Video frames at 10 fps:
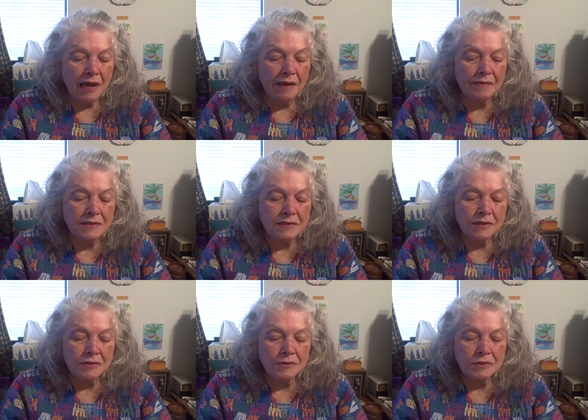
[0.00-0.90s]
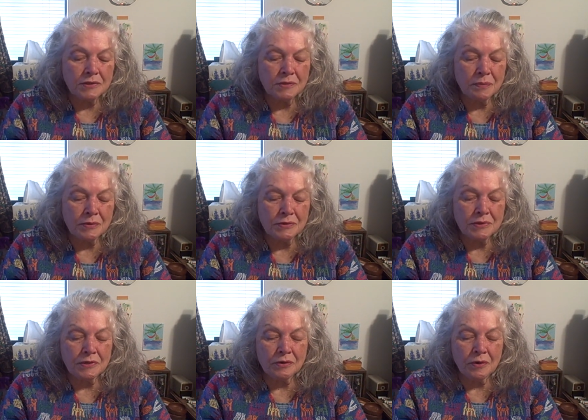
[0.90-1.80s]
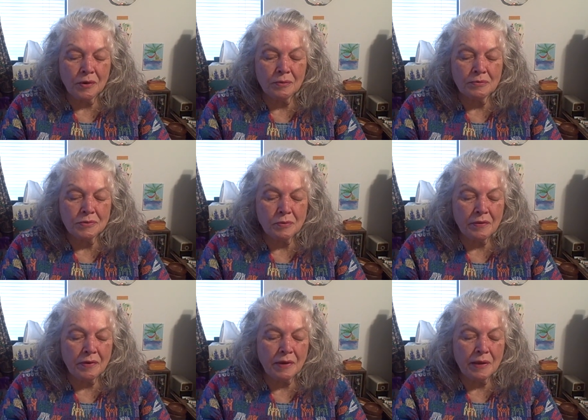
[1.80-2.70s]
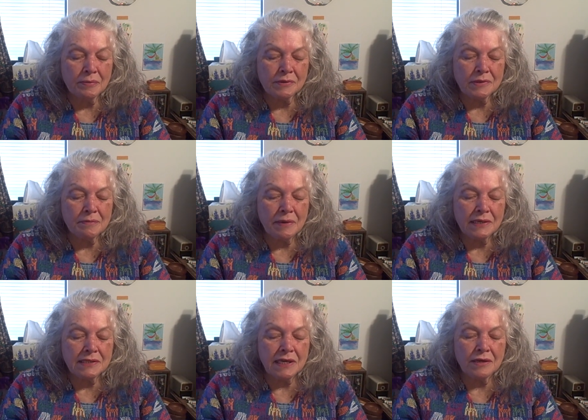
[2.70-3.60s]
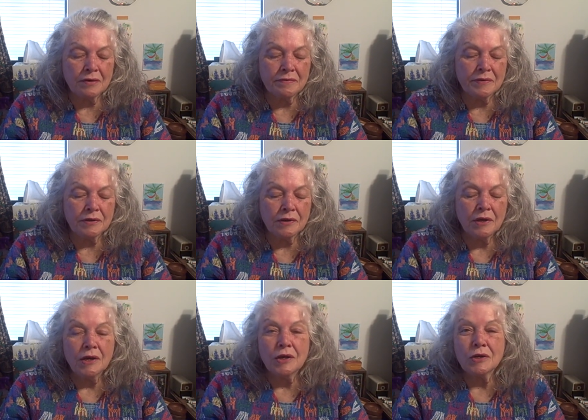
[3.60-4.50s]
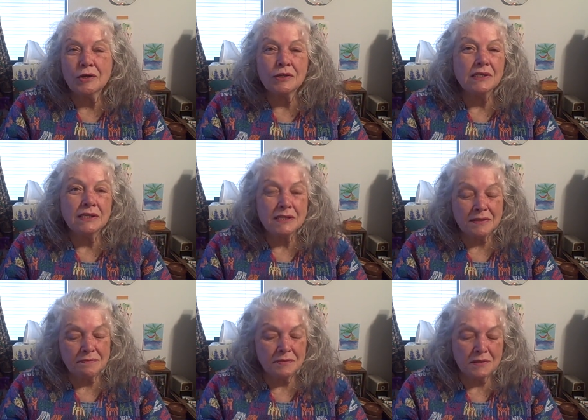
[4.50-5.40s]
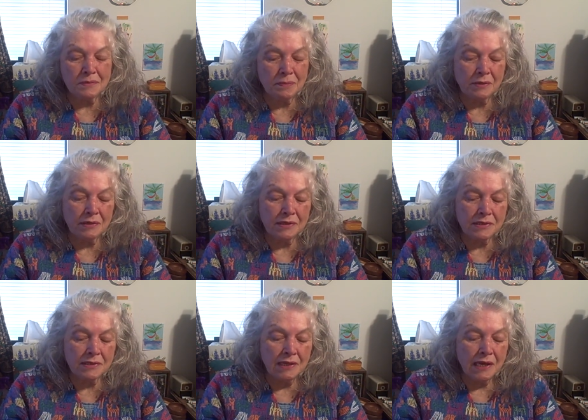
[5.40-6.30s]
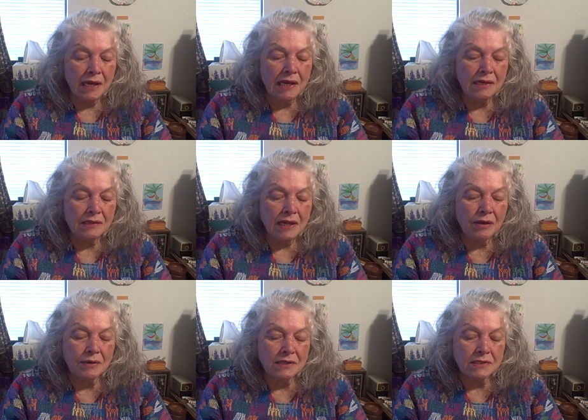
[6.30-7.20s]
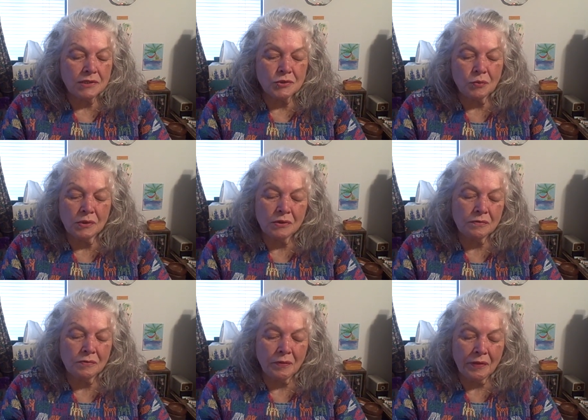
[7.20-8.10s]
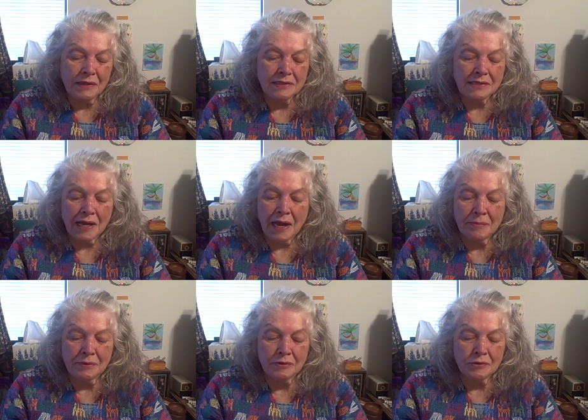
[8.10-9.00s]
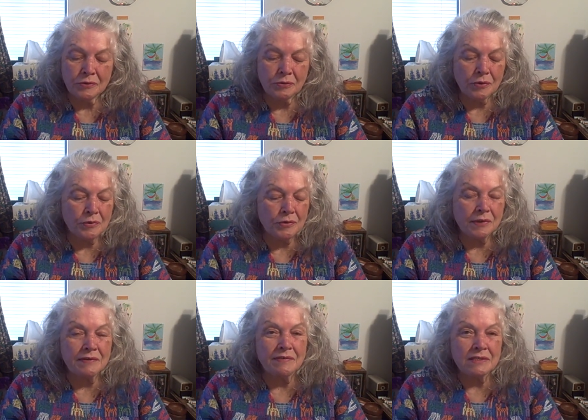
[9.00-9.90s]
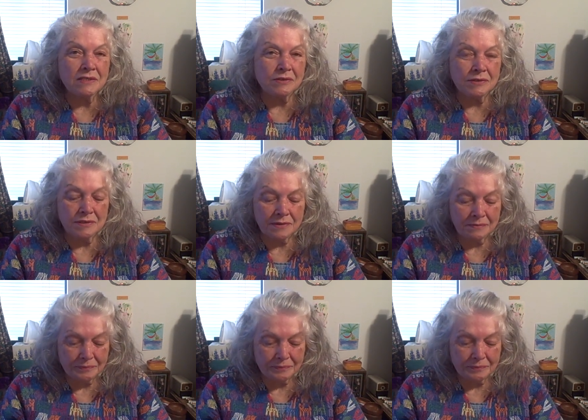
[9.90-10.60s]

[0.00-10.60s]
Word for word: and the sitters disperse to their homes where they're able to meditate over the goodness of the spirits in allowing such wonderful things to happen through earthly vessels.